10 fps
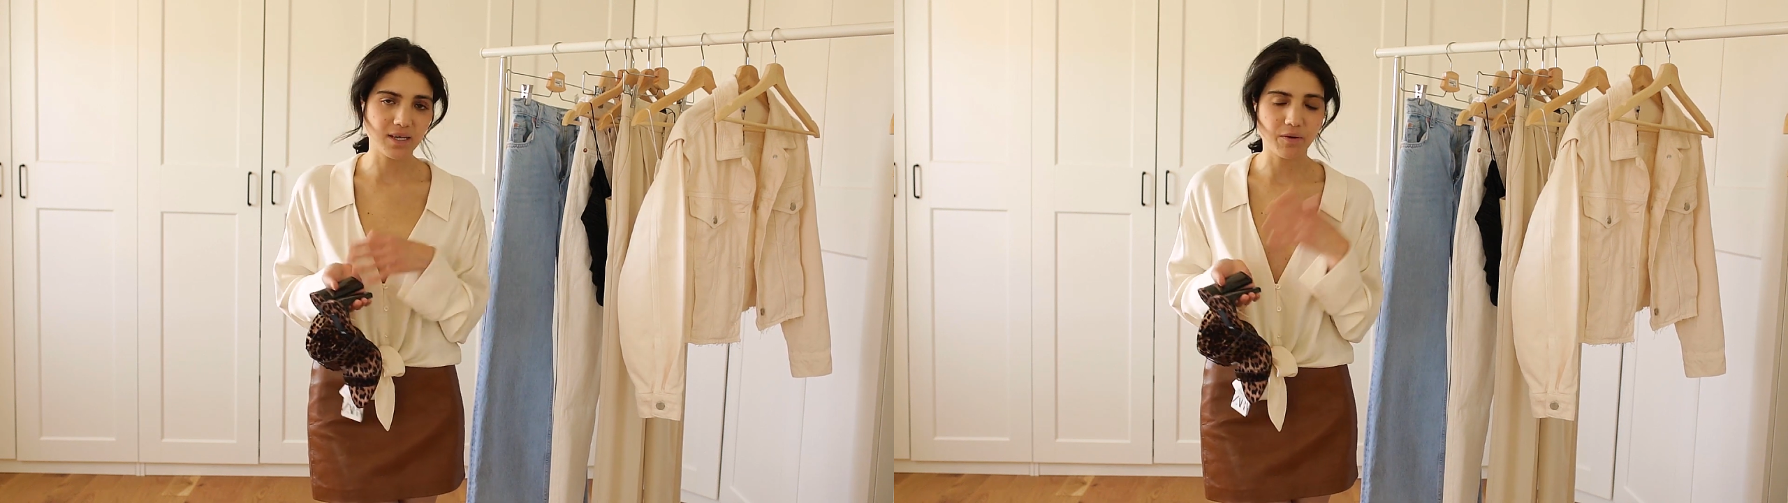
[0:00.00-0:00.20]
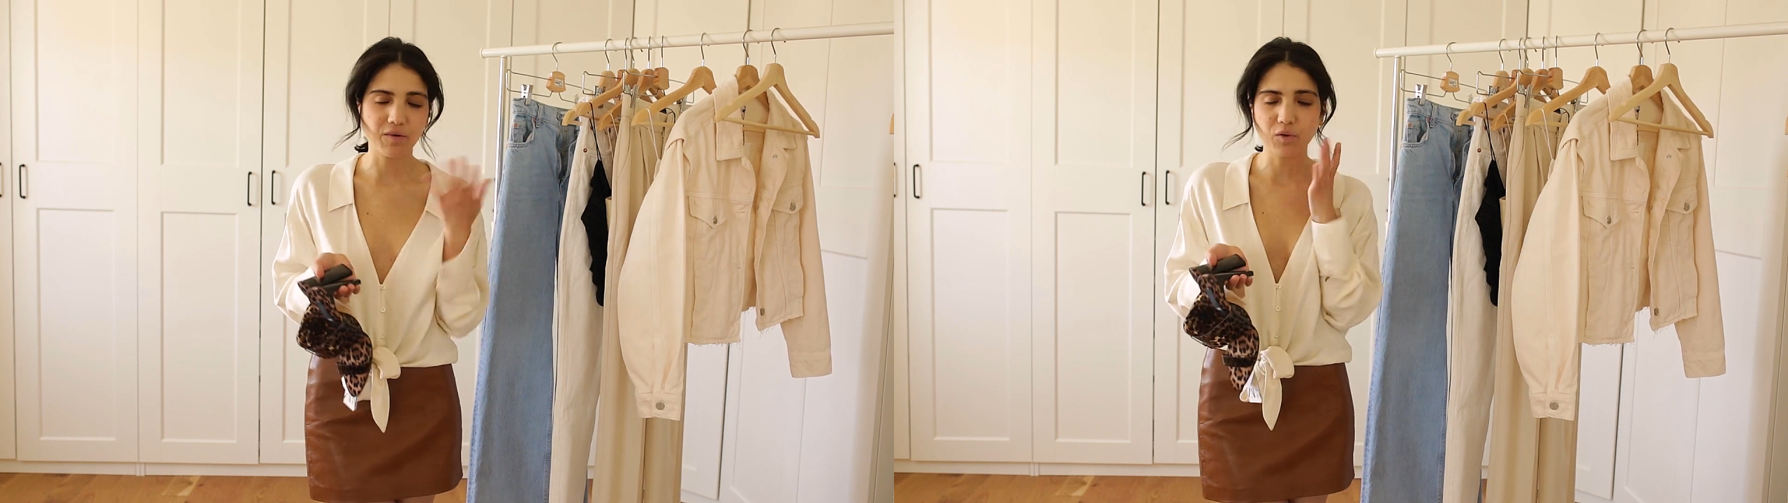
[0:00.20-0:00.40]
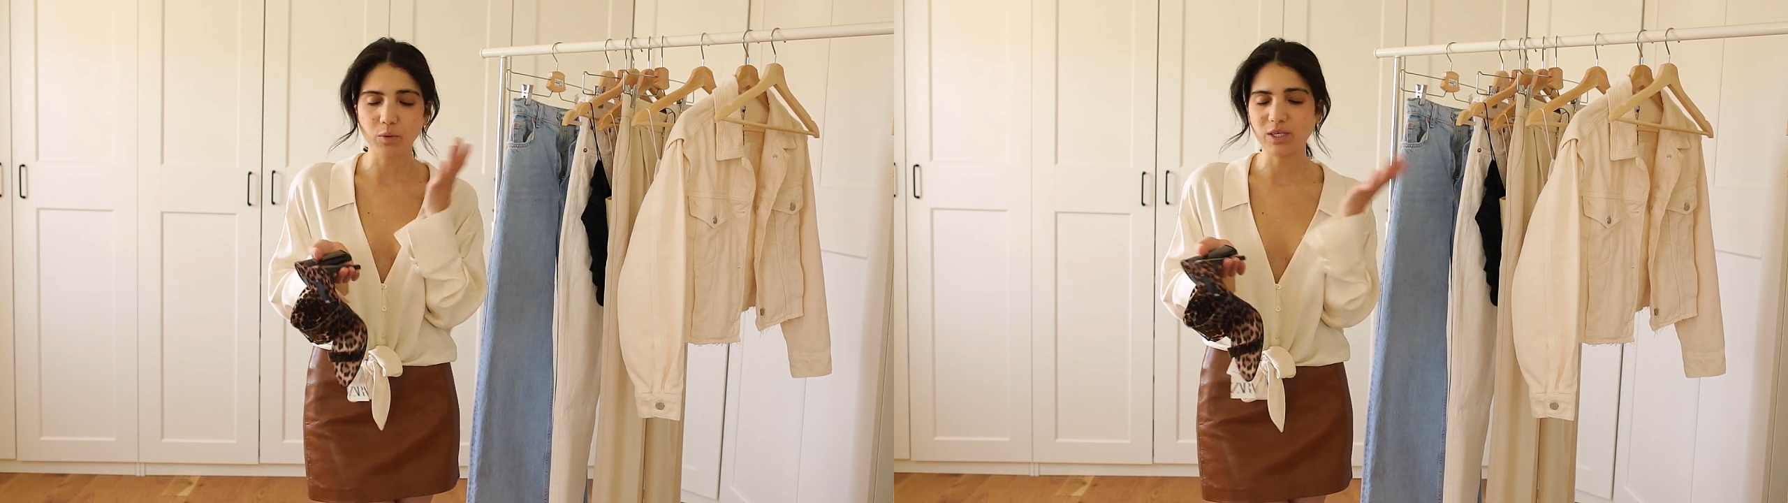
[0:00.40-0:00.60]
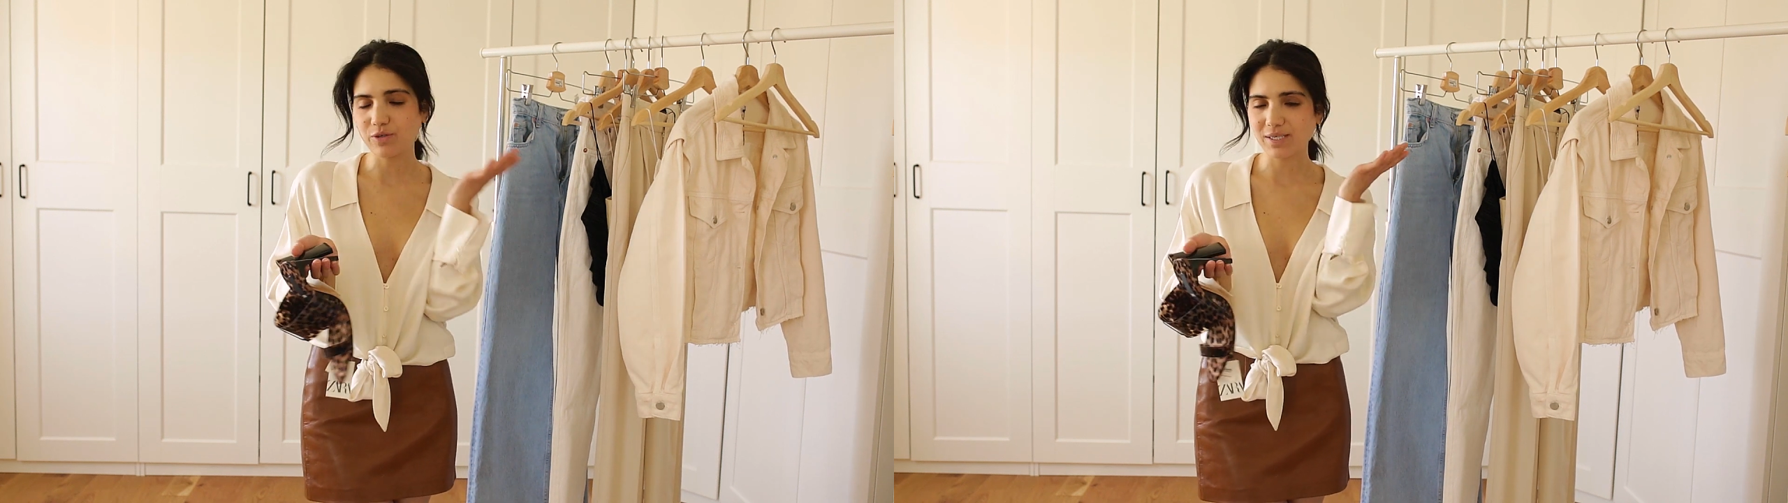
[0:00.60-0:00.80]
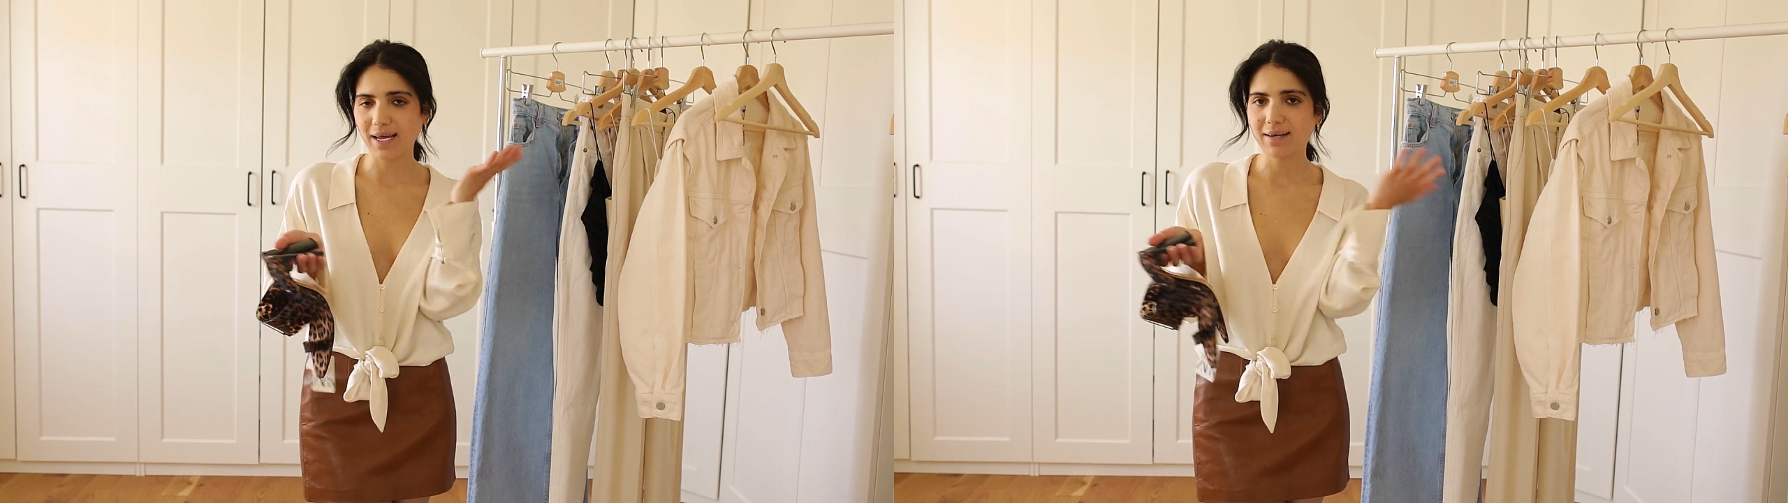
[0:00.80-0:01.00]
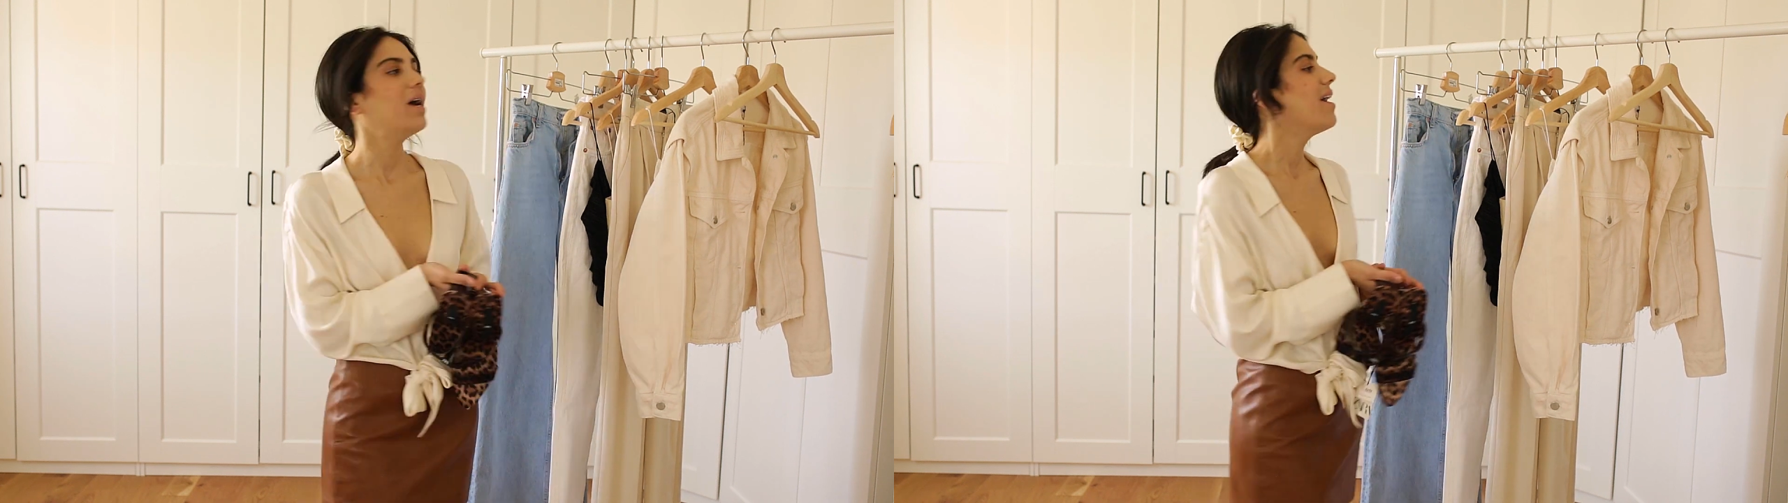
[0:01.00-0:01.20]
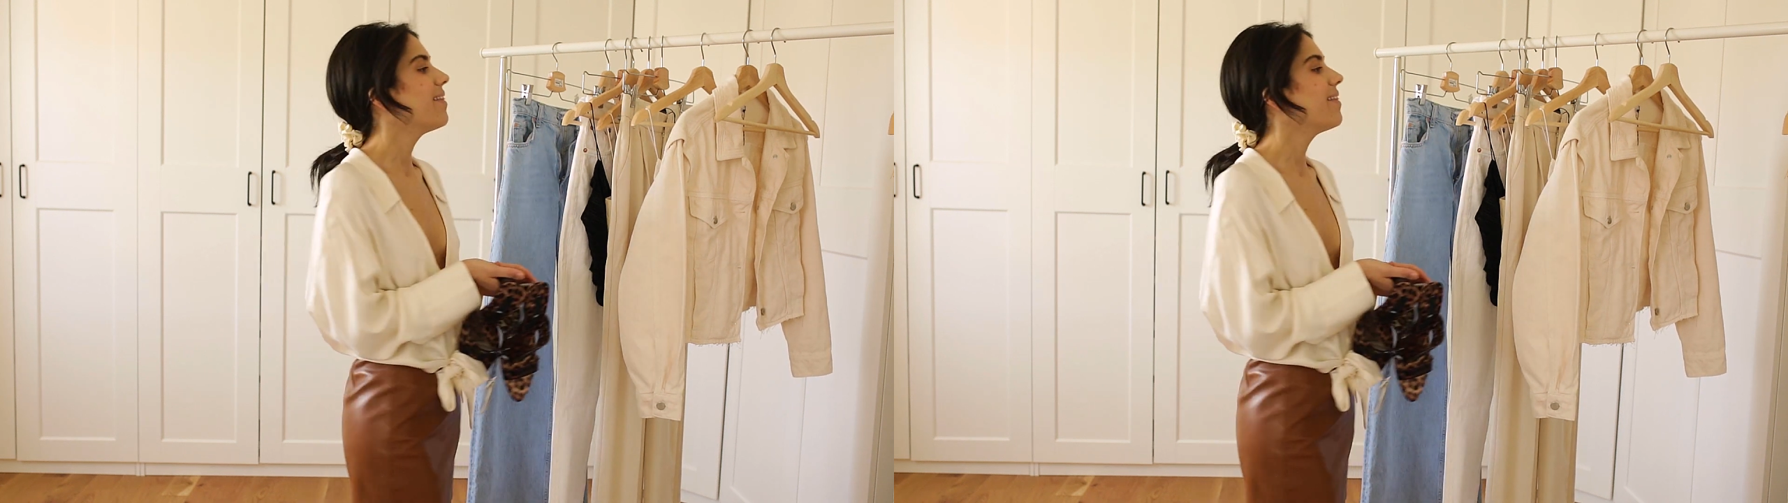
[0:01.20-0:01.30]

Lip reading: so if you're interested.